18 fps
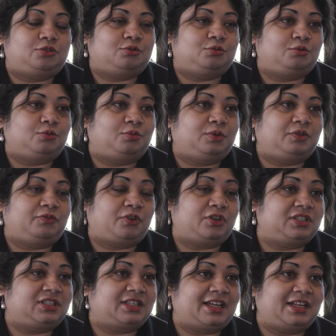to
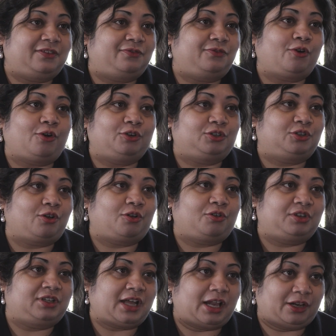for designing fault tolerant